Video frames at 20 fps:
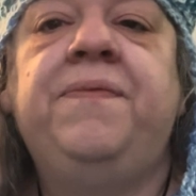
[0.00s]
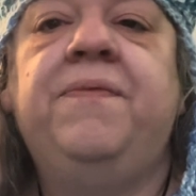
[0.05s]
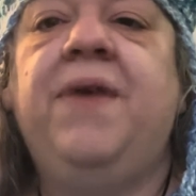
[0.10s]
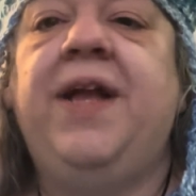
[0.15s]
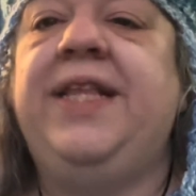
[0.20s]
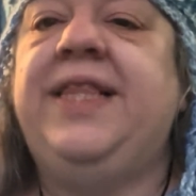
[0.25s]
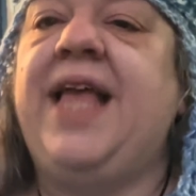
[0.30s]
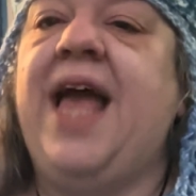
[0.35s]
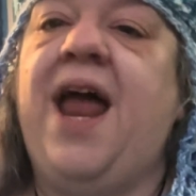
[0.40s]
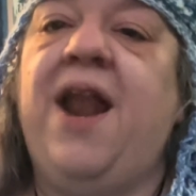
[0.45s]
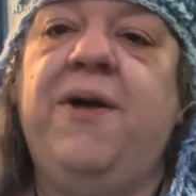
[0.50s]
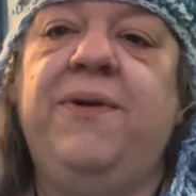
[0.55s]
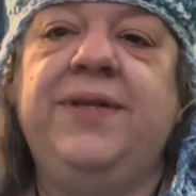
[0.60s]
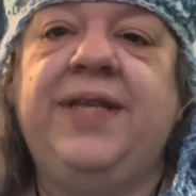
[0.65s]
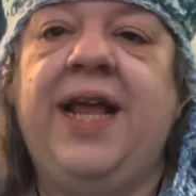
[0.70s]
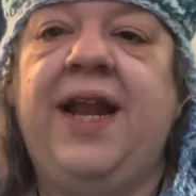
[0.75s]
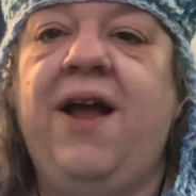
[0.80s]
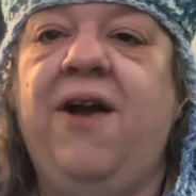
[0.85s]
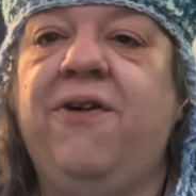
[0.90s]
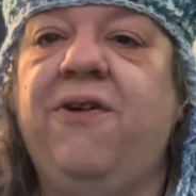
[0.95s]
my dad always
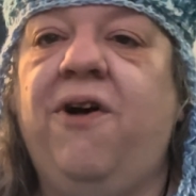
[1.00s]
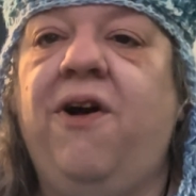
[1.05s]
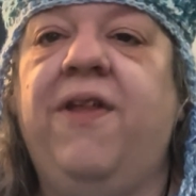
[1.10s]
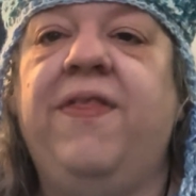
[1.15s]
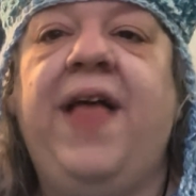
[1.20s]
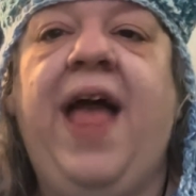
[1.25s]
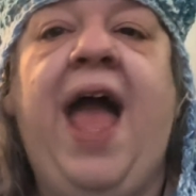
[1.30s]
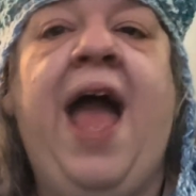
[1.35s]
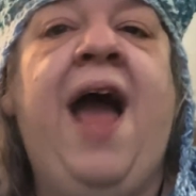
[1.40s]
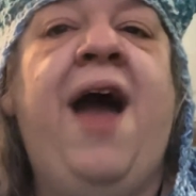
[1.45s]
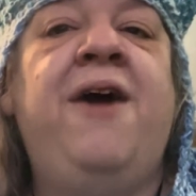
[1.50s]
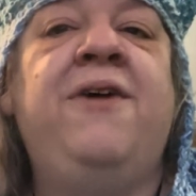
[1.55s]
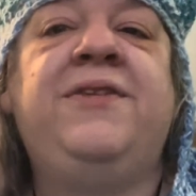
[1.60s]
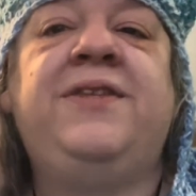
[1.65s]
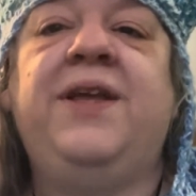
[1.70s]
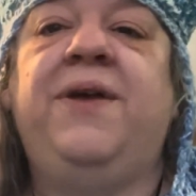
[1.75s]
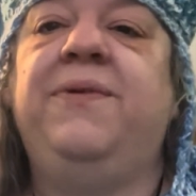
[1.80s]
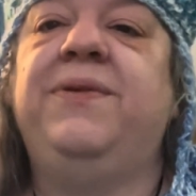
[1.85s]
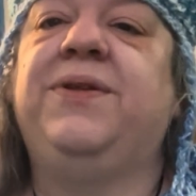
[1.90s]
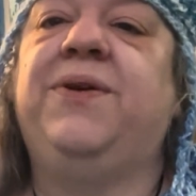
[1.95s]
had alcohol in the
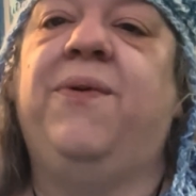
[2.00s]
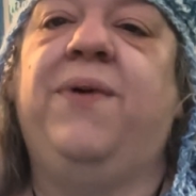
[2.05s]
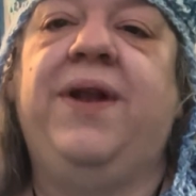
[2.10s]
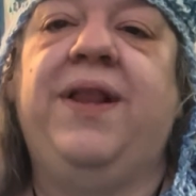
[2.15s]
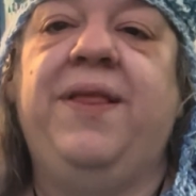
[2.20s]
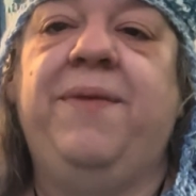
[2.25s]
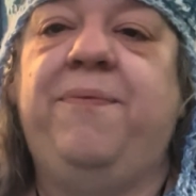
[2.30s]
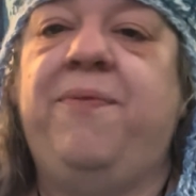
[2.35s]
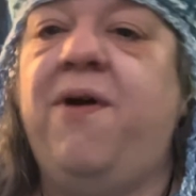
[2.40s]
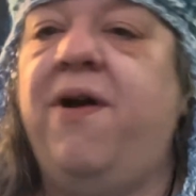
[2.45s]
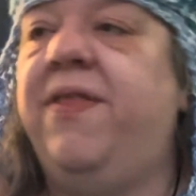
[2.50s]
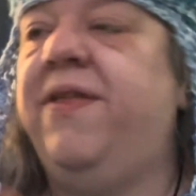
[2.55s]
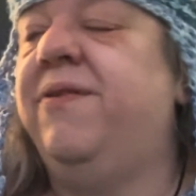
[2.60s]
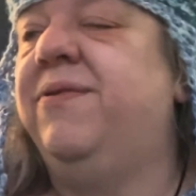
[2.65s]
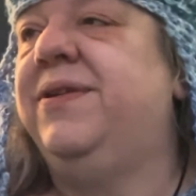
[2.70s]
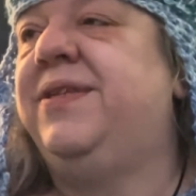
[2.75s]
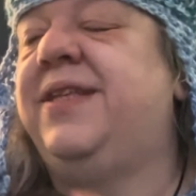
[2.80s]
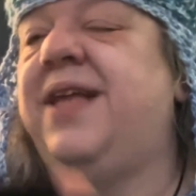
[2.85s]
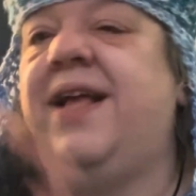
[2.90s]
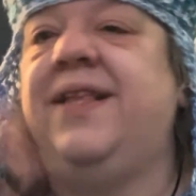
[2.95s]
house. I was going to the bar. There
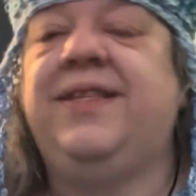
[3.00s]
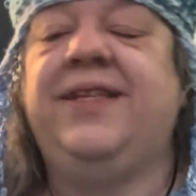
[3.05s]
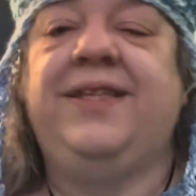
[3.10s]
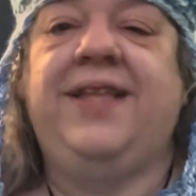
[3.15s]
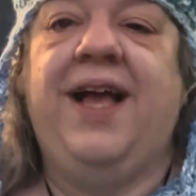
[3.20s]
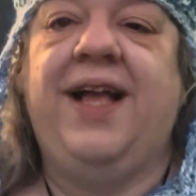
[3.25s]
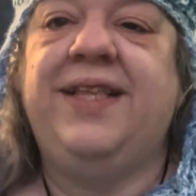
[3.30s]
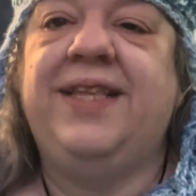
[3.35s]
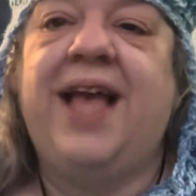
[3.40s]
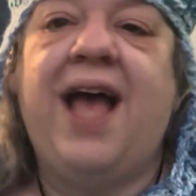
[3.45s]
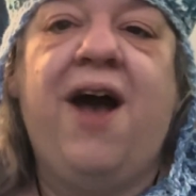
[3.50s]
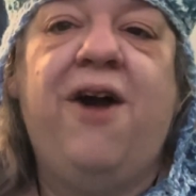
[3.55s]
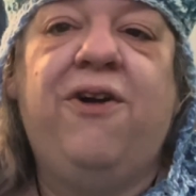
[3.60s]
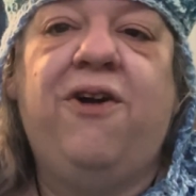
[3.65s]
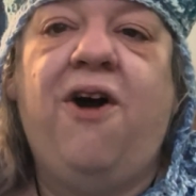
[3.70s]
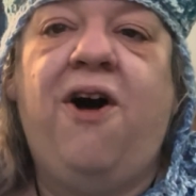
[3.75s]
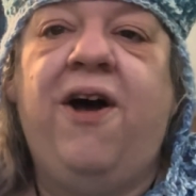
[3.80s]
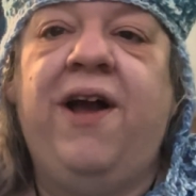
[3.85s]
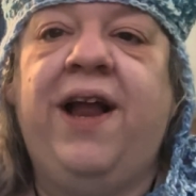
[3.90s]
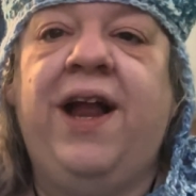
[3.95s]
was tons and tons of
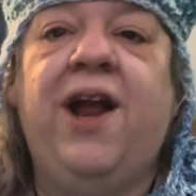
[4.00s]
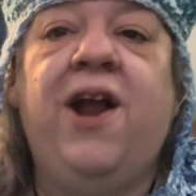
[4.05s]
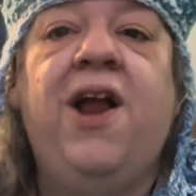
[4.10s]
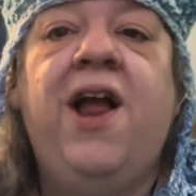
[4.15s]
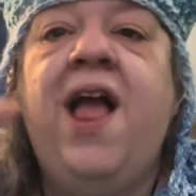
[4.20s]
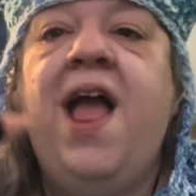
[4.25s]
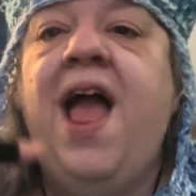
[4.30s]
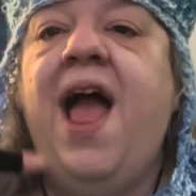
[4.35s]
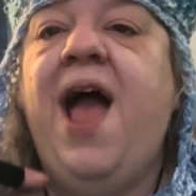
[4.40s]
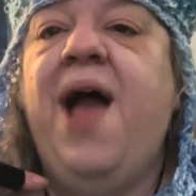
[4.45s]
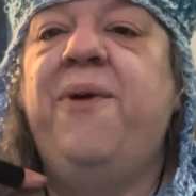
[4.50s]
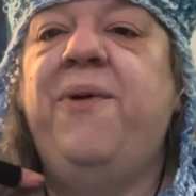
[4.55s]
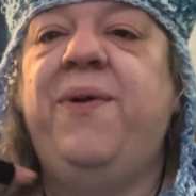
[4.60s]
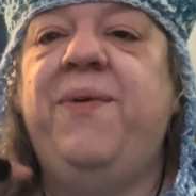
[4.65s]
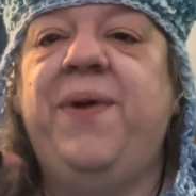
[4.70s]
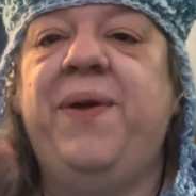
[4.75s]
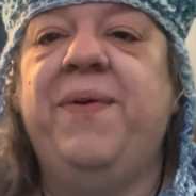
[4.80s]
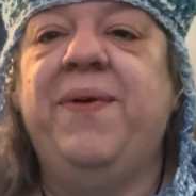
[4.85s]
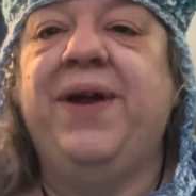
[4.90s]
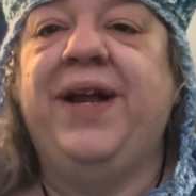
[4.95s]
alcohol here. When we were